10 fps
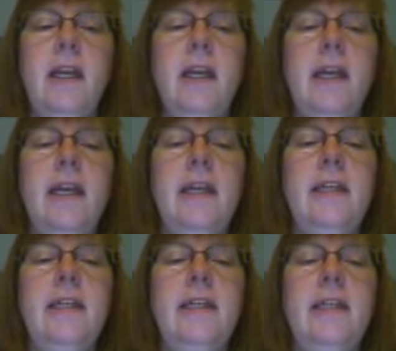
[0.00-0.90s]

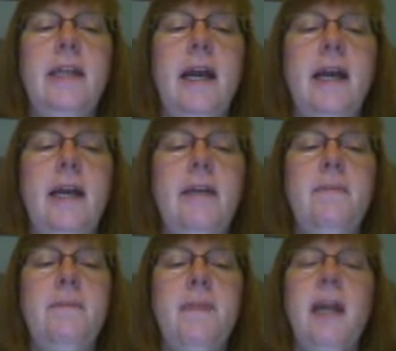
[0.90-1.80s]
is
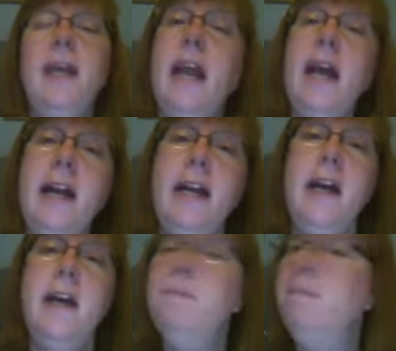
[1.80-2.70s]
a
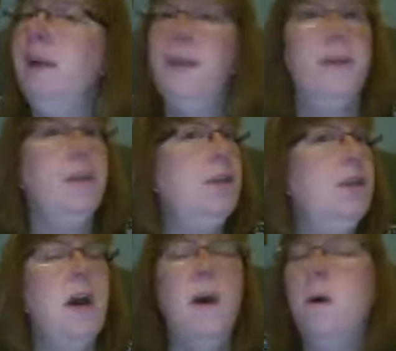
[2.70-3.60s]
cation, but there's
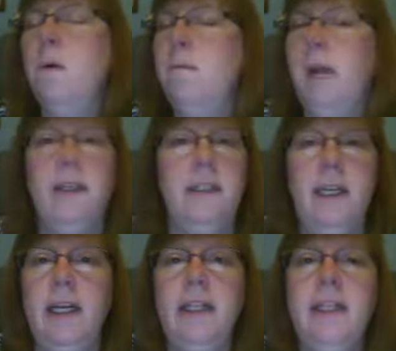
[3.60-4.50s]
no metal
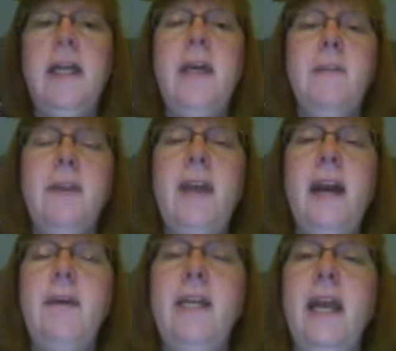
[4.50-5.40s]
in it. But
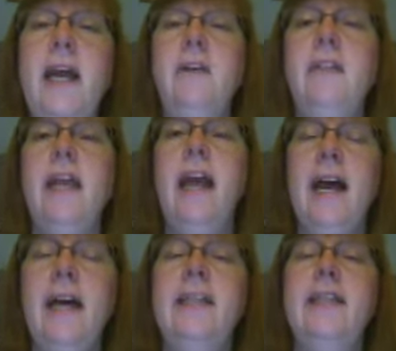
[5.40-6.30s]
that would count
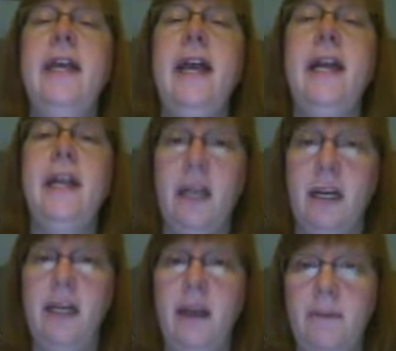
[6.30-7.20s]
as an
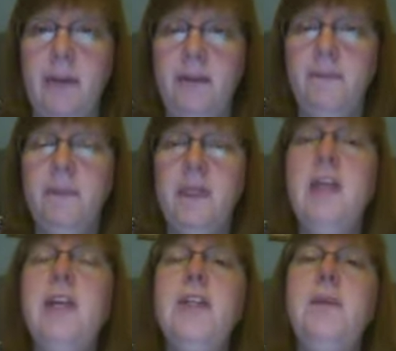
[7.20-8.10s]
ionic compound.
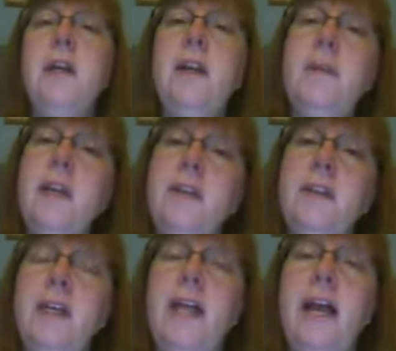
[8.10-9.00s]
So we're going to be on the
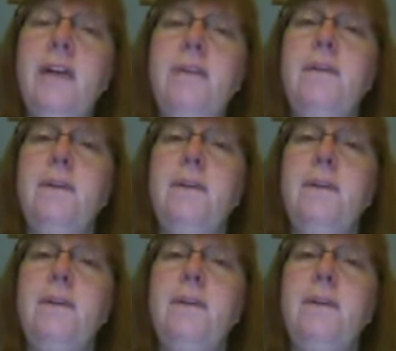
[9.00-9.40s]
lookout for